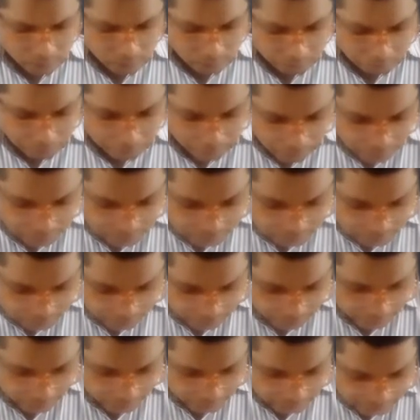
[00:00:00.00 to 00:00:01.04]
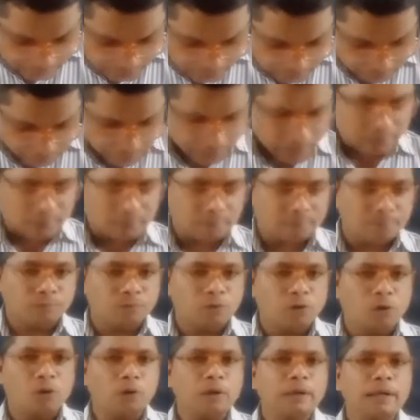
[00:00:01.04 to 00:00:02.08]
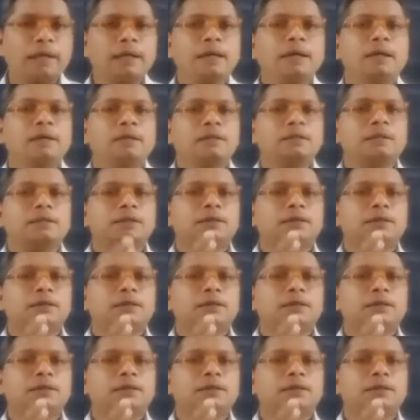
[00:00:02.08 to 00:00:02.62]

by the Englishmen. Okay,